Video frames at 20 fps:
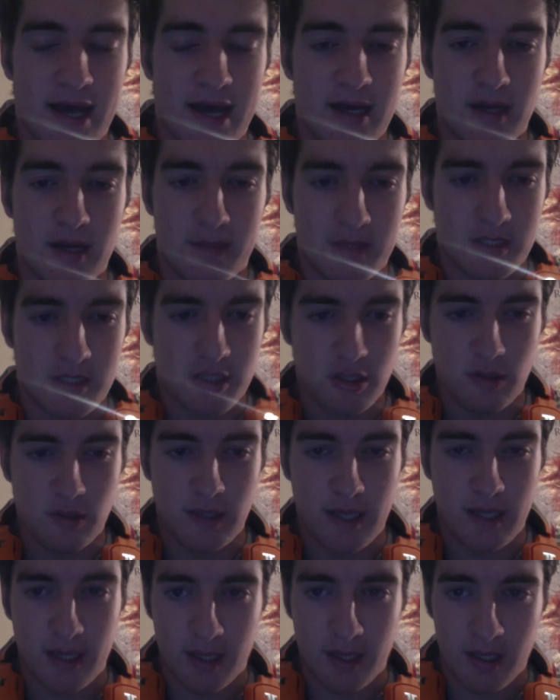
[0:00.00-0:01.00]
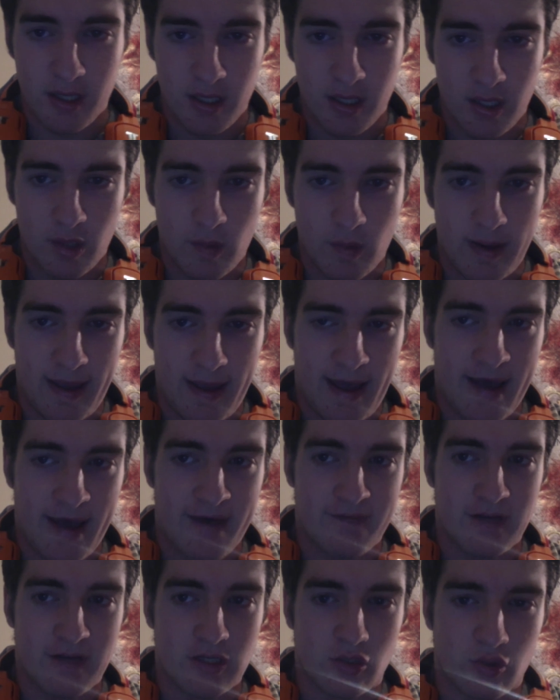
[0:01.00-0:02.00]
At number two here, we
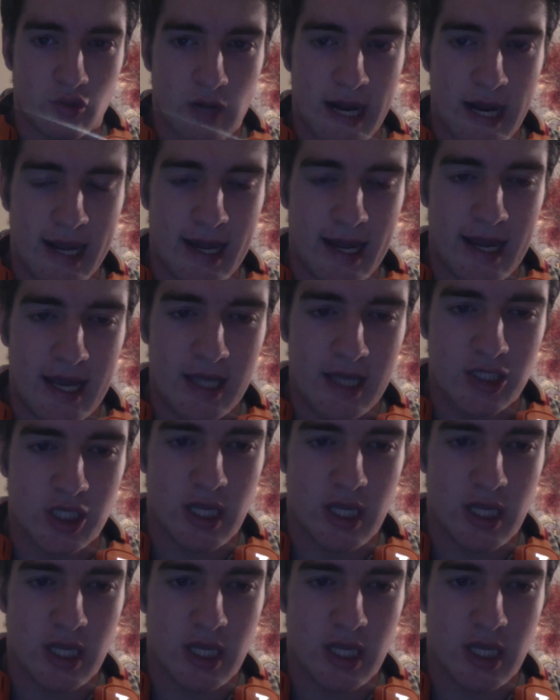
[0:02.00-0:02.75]
have Dragon Age